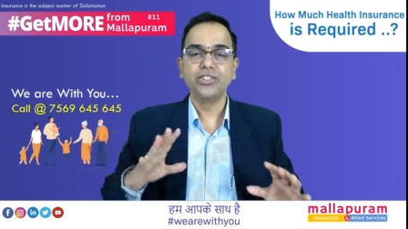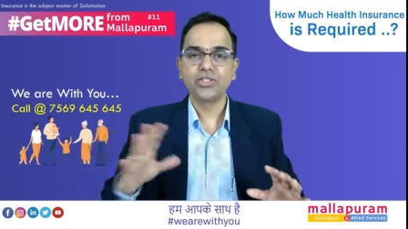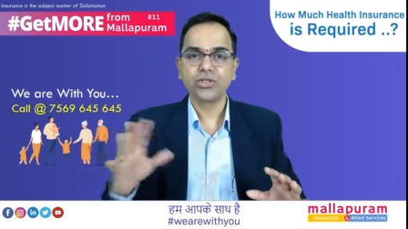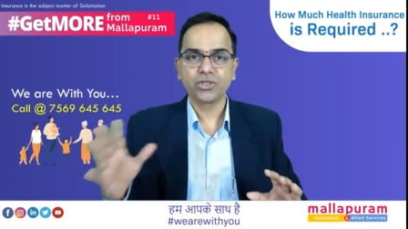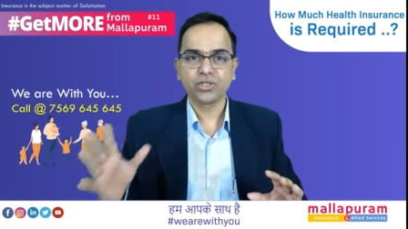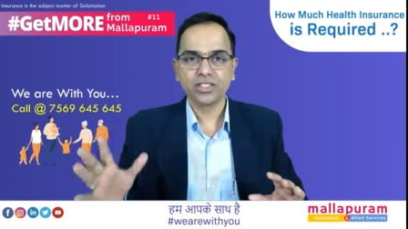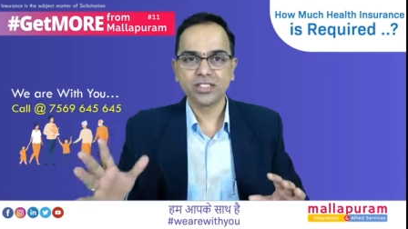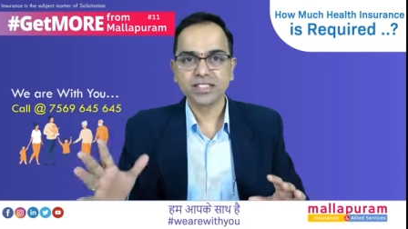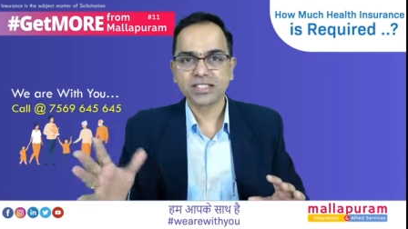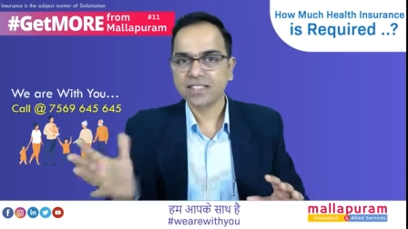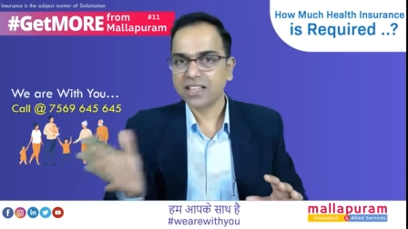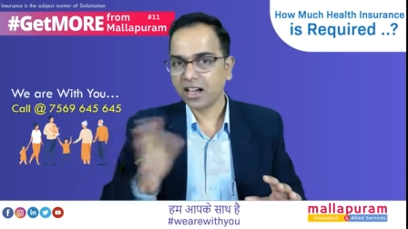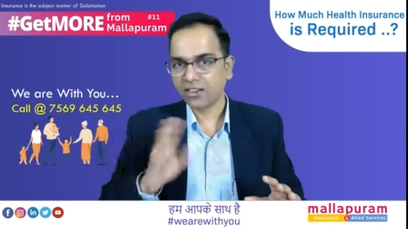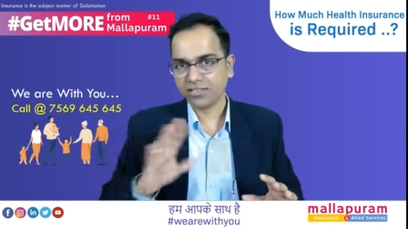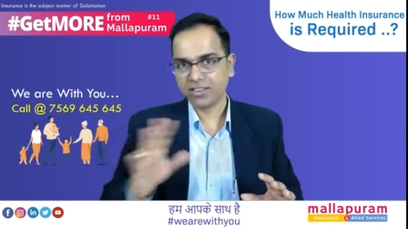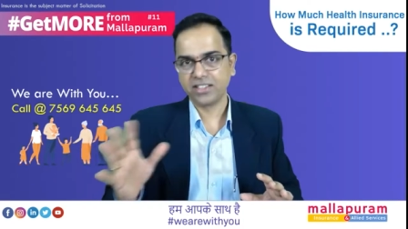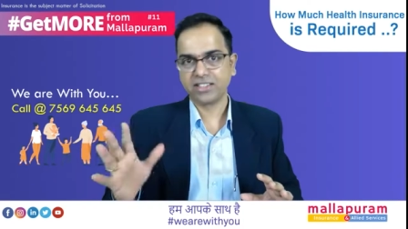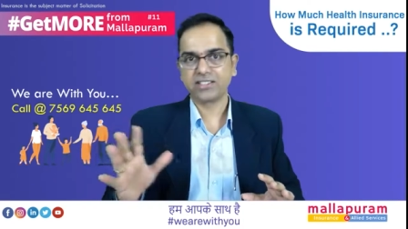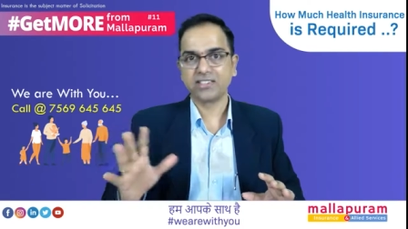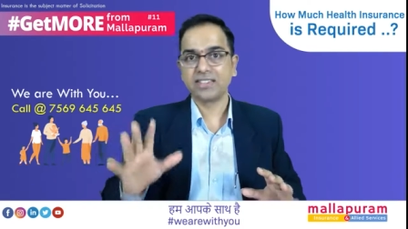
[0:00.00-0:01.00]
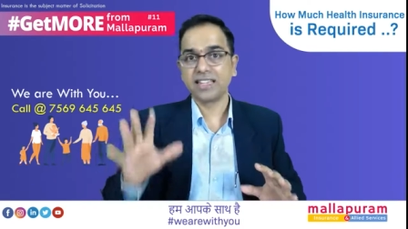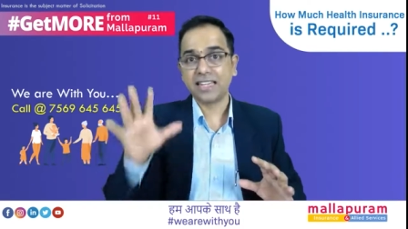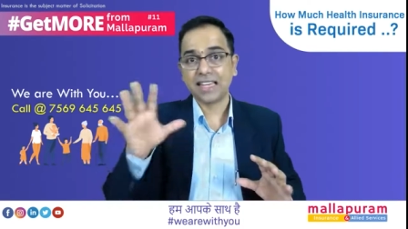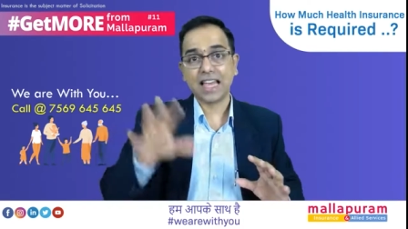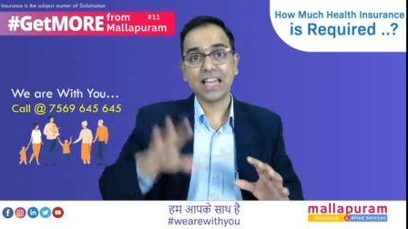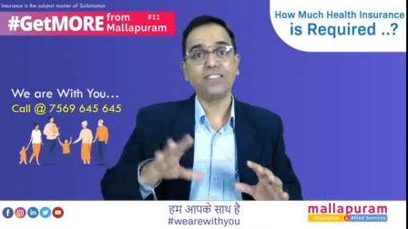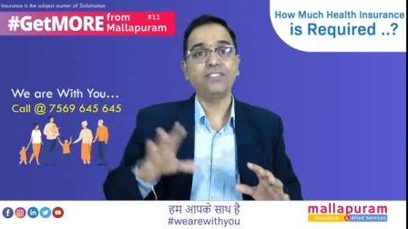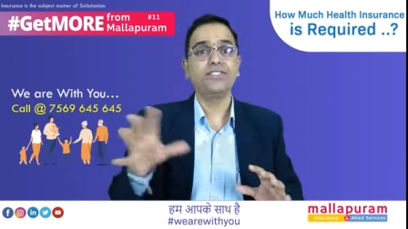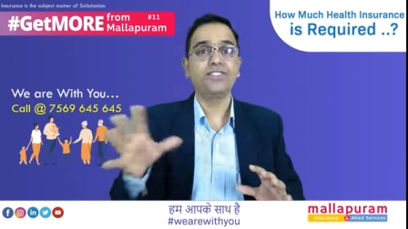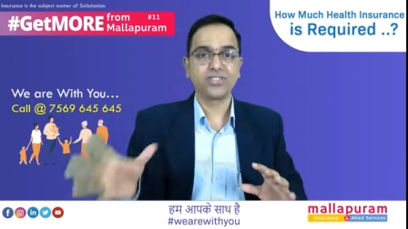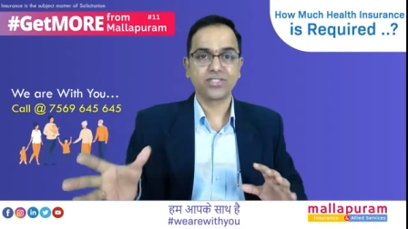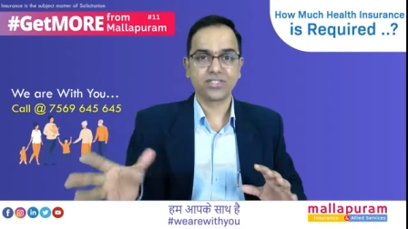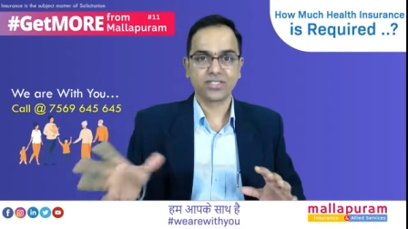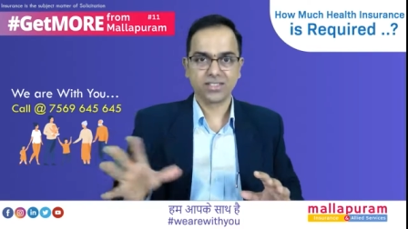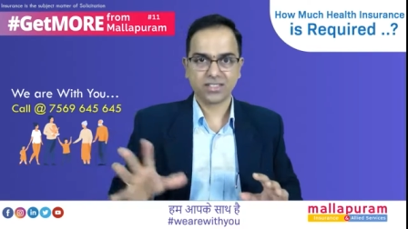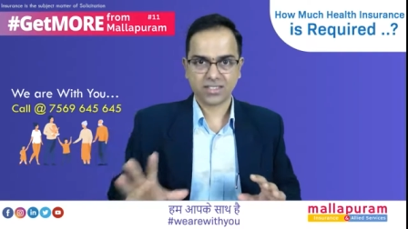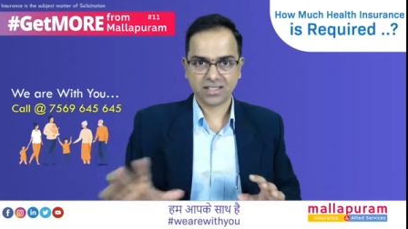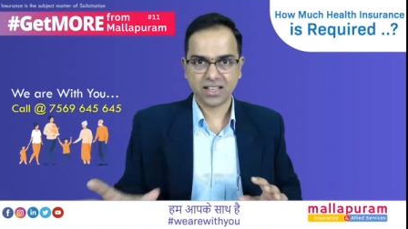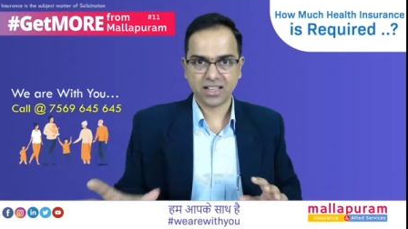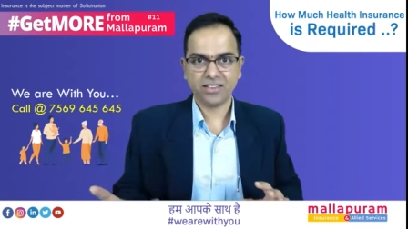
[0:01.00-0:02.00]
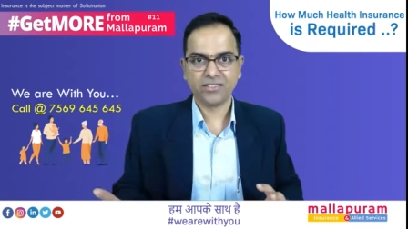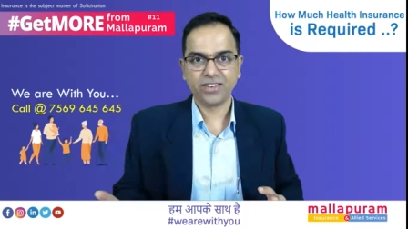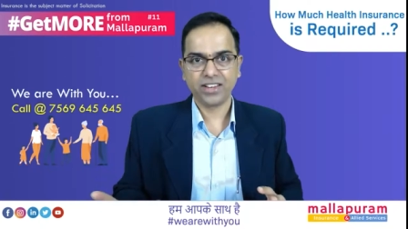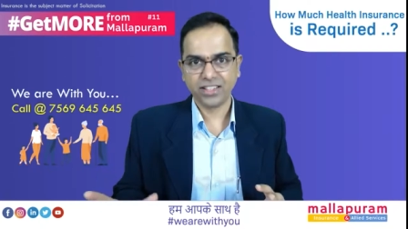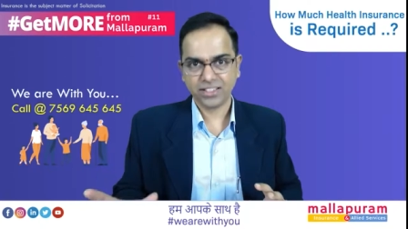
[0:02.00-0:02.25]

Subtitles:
coverage, the life insurance coverage,